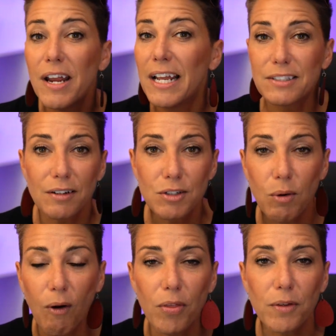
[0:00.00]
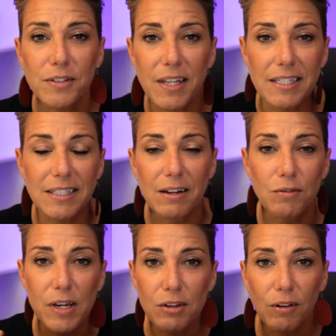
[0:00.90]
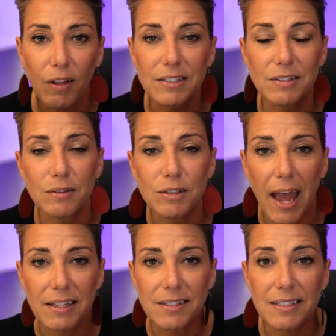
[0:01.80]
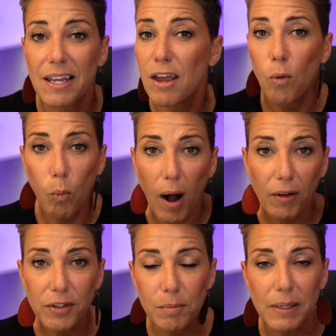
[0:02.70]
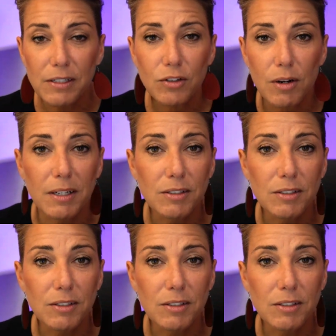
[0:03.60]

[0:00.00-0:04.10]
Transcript: it's going to do all those things and reutilize those assets while you're mid streaming.